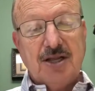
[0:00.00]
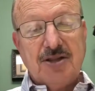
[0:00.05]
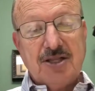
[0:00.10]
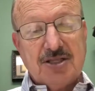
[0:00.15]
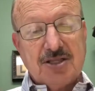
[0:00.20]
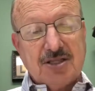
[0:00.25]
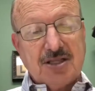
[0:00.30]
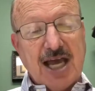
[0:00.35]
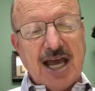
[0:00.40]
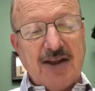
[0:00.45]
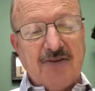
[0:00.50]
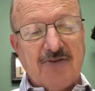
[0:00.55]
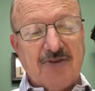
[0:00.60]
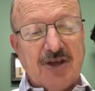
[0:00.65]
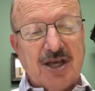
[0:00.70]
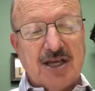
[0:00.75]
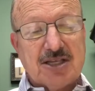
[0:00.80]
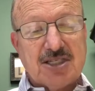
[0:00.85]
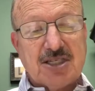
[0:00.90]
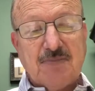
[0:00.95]
It's kind
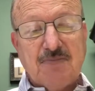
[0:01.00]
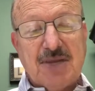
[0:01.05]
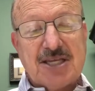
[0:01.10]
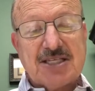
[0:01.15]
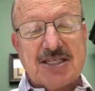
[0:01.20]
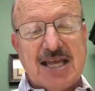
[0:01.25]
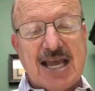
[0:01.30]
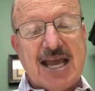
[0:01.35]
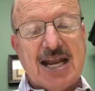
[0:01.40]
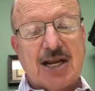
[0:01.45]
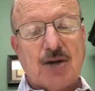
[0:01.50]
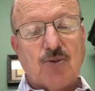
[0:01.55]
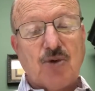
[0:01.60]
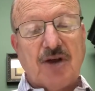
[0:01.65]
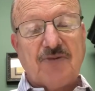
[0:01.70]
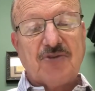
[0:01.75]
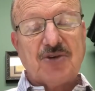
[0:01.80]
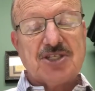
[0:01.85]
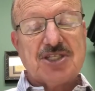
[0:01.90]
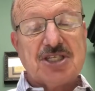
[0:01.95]
of uh, some messianic
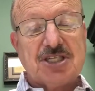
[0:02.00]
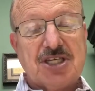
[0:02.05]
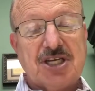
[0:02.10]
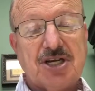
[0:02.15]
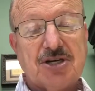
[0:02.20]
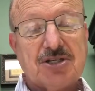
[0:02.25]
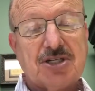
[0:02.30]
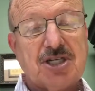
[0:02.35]
references here,